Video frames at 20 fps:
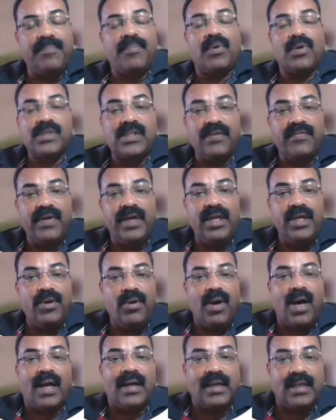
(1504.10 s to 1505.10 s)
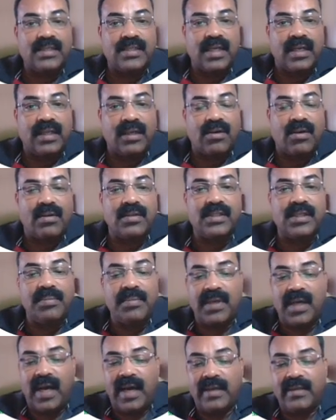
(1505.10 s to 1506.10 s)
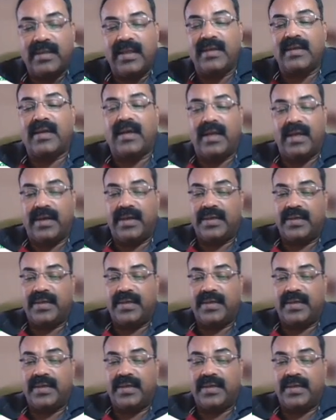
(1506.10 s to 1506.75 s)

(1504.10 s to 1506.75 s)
the video, understand the concept, and then clear it.